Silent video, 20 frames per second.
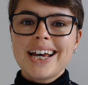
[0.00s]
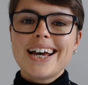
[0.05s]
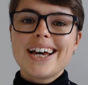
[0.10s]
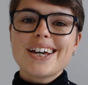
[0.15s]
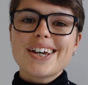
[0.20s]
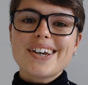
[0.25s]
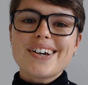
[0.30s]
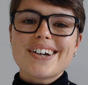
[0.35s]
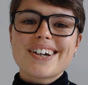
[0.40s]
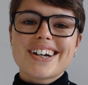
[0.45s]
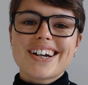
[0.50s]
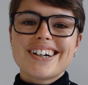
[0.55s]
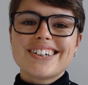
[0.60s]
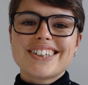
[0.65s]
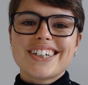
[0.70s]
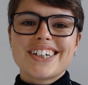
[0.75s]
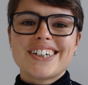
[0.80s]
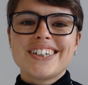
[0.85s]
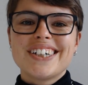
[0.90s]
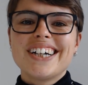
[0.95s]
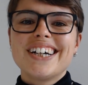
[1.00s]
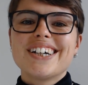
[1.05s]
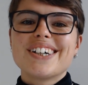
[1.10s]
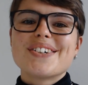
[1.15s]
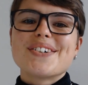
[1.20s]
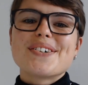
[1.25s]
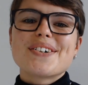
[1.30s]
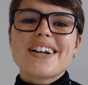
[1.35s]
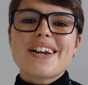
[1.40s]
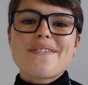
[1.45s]
Kia ora koutou,
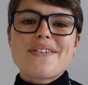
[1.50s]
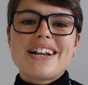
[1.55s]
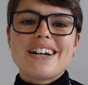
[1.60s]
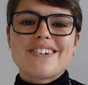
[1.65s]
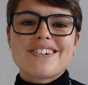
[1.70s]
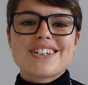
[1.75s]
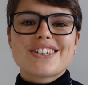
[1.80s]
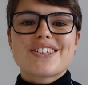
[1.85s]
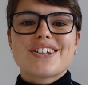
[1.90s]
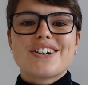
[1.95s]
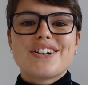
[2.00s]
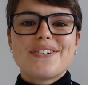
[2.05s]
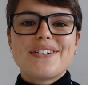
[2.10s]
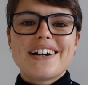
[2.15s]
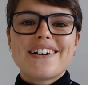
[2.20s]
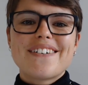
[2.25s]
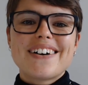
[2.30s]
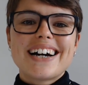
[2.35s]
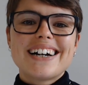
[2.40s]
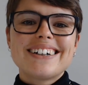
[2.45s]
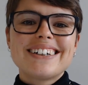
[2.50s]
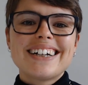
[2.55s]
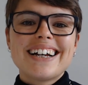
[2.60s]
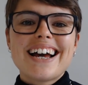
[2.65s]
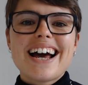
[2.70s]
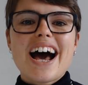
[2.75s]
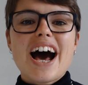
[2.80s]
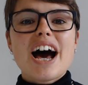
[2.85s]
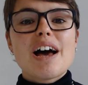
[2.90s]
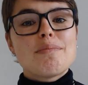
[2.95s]
ko Chloe Lawrence taku ingoa.
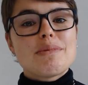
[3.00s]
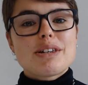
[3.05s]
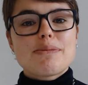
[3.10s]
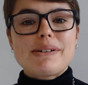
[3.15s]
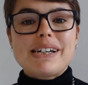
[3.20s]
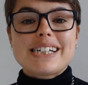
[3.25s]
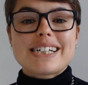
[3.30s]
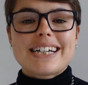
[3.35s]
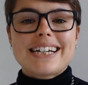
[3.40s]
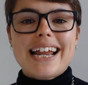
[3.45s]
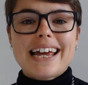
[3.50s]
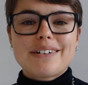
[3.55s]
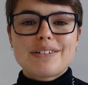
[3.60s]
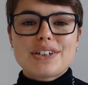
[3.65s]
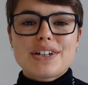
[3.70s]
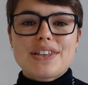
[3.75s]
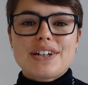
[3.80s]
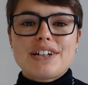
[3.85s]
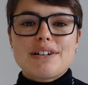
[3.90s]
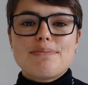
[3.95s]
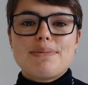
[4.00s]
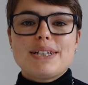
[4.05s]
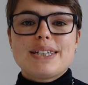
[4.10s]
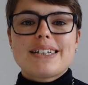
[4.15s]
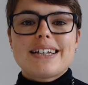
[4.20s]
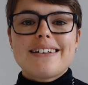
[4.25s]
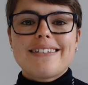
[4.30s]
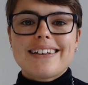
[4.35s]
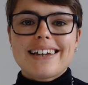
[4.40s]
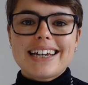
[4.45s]
I'm a speech and language therapist
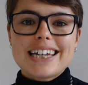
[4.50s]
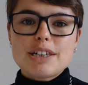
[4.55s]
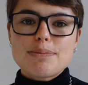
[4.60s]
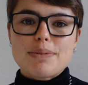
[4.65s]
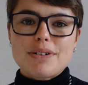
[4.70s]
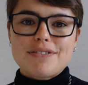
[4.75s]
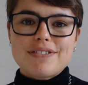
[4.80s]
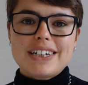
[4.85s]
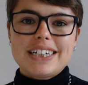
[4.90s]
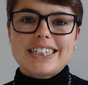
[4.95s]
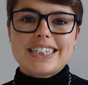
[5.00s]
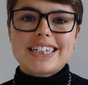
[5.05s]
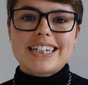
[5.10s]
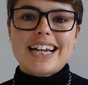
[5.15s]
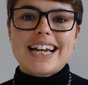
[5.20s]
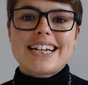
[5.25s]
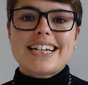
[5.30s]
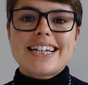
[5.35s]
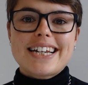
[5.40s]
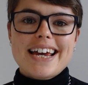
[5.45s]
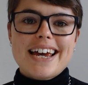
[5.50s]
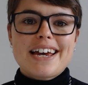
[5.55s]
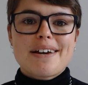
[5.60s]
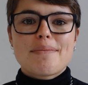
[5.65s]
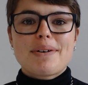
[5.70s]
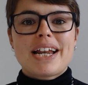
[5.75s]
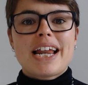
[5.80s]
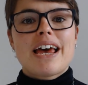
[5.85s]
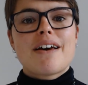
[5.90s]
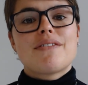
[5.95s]
in the Gisborne region, and today I'm
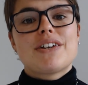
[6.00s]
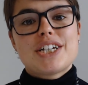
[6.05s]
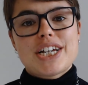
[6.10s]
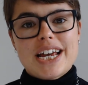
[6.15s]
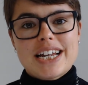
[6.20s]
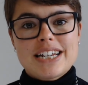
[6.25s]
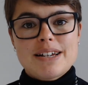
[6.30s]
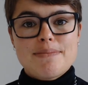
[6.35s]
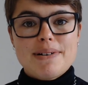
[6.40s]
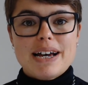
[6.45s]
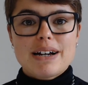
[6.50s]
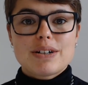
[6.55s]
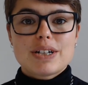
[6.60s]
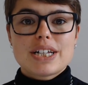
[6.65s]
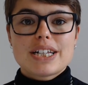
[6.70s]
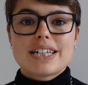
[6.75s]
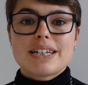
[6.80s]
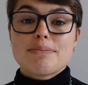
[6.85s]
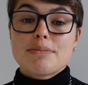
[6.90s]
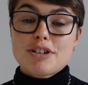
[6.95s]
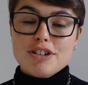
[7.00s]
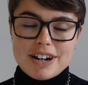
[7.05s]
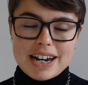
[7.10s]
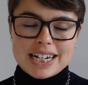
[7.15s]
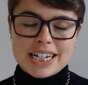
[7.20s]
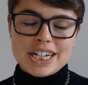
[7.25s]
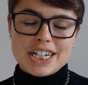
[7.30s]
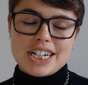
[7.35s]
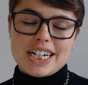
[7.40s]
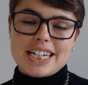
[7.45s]
going to have a chat about some
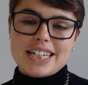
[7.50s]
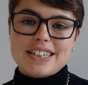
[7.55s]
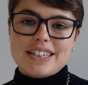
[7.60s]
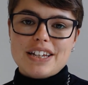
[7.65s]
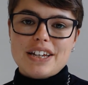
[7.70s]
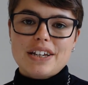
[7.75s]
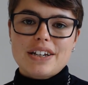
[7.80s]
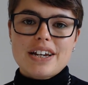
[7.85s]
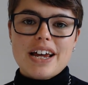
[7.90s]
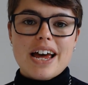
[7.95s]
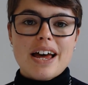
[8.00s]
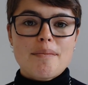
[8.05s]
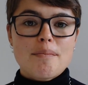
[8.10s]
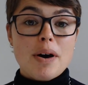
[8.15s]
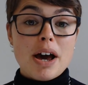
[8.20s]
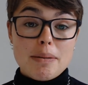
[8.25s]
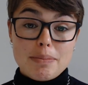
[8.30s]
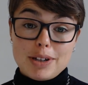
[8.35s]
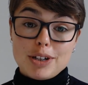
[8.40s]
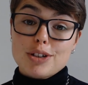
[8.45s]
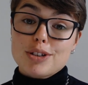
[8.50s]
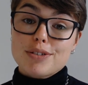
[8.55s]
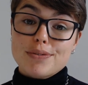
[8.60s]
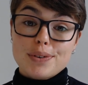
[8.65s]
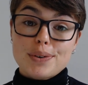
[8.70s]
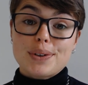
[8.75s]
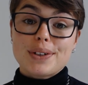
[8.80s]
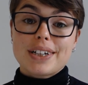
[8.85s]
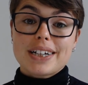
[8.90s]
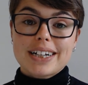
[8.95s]
strategies that might be
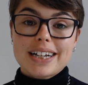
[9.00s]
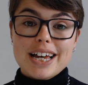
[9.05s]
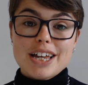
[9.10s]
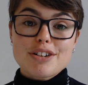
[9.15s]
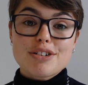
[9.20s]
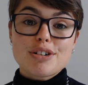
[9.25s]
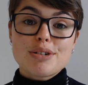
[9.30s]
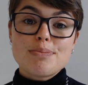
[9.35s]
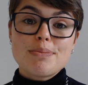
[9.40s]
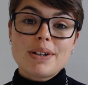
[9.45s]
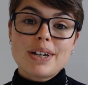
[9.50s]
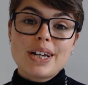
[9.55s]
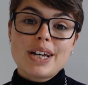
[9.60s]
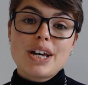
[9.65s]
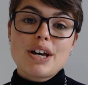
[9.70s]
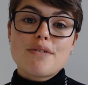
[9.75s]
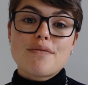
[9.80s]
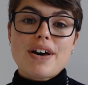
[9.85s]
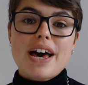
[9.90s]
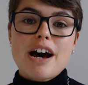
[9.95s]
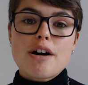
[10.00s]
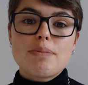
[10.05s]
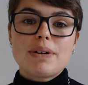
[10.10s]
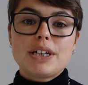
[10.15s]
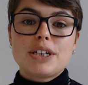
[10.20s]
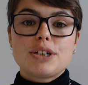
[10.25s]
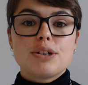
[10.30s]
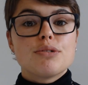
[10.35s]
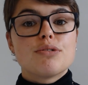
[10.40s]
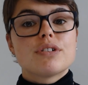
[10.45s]
useful in the classroom for helping
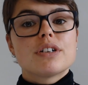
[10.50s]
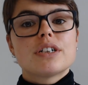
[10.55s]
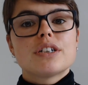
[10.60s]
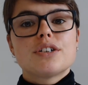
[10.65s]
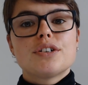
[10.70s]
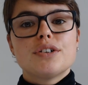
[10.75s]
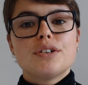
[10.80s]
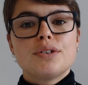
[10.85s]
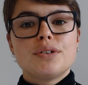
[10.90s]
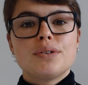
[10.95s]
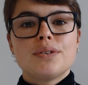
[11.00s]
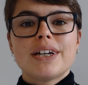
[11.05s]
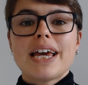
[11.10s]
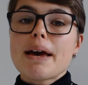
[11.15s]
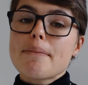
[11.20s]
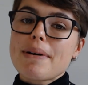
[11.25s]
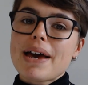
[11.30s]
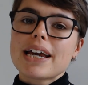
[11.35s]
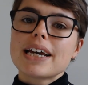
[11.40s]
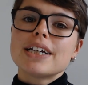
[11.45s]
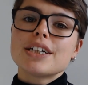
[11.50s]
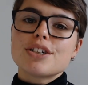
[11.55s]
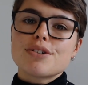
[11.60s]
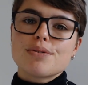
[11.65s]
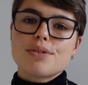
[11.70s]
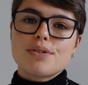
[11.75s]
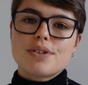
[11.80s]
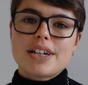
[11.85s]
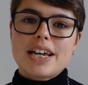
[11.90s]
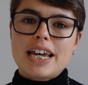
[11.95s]
children to get back into
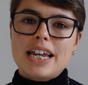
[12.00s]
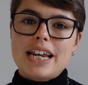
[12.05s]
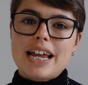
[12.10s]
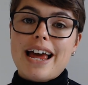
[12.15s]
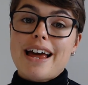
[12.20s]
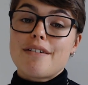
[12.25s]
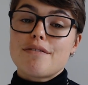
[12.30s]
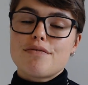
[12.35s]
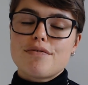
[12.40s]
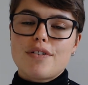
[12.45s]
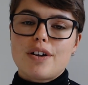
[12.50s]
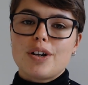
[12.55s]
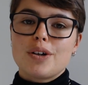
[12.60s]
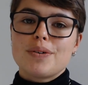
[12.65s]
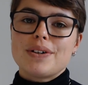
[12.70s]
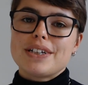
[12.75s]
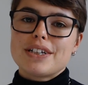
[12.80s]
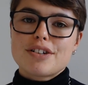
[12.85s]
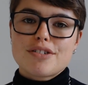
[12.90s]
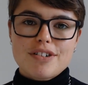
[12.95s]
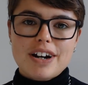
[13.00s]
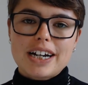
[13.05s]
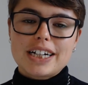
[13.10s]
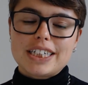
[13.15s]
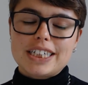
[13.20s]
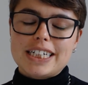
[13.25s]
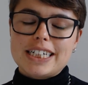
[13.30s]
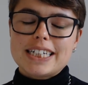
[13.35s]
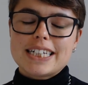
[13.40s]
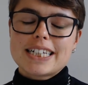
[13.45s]
routine and follow
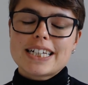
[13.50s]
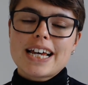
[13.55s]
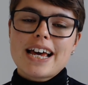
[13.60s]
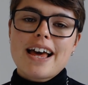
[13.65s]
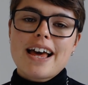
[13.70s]
instructions.